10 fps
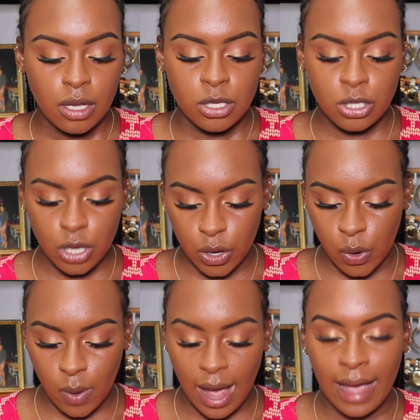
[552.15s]
So
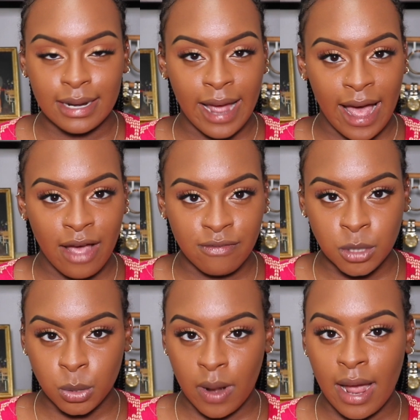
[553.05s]
I have
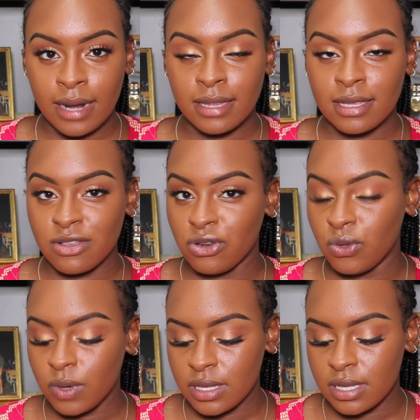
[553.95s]
tried this
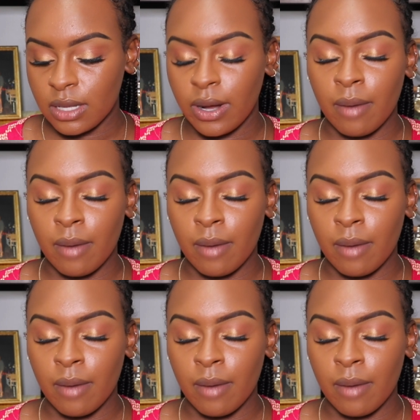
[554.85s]
new concealer.